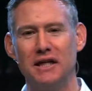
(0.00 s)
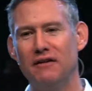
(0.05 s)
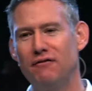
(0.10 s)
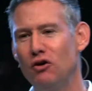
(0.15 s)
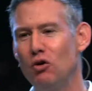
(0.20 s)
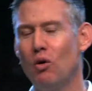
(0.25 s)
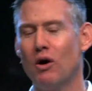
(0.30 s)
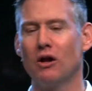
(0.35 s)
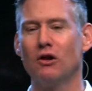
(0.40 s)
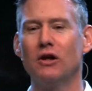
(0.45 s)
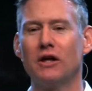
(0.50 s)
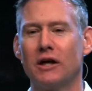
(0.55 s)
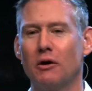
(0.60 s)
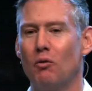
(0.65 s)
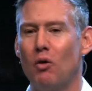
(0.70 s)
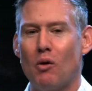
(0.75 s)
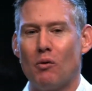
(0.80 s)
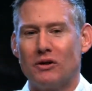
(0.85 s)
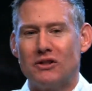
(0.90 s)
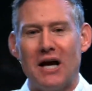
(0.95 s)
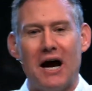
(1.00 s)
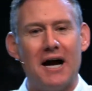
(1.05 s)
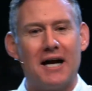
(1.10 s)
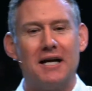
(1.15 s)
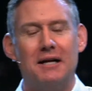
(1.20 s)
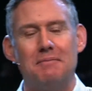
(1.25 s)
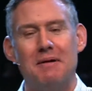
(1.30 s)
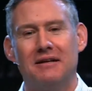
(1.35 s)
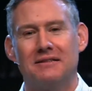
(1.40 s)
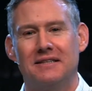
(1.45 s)
If you want to look at what we're
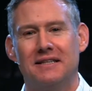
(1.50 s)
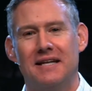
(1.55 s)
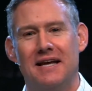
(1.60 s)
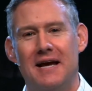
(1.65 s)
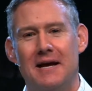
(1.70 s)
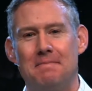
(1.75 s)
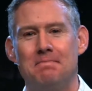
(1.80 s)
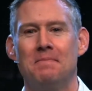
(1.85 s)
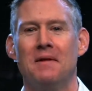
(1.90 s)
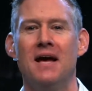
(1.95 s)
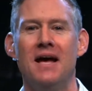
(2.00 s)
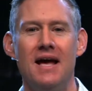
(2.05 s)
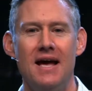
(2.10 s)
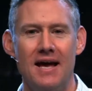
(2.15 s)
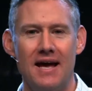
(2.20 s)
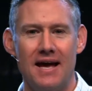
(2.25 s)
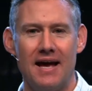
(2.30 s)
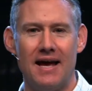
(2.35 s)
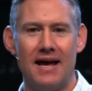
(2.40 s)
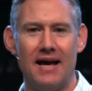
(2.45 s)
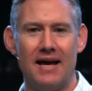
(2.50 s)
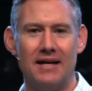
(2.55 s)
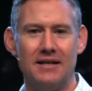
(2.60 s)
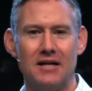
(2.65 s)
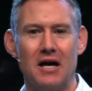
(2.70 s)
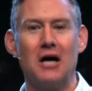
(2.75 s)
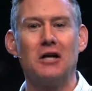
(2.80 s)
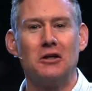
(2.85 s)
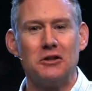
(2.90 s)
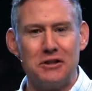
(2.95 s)
talking about today and
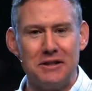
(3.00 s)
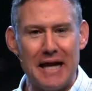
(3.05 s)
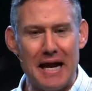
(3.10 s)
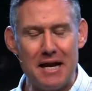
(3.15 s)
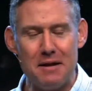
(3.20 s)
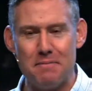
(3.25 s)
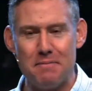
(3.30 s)
understand it